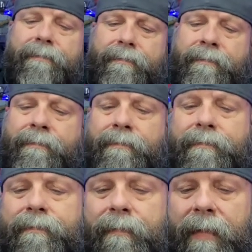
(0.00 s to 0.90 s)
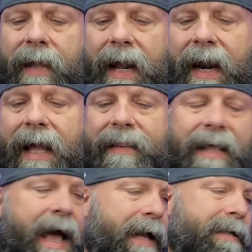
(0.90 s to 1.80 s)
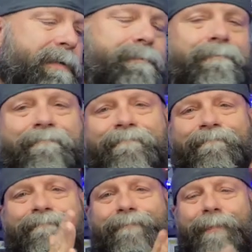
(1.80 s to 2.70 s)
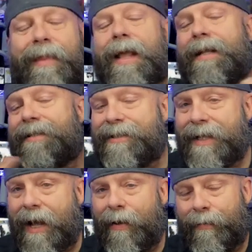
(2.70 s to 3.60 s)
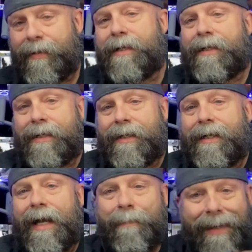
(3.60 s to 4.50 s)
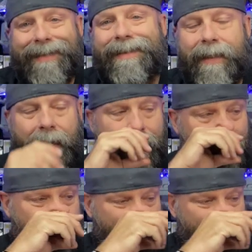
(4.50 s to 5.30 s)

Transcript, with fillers: I like that. So, he mentioned Hulk.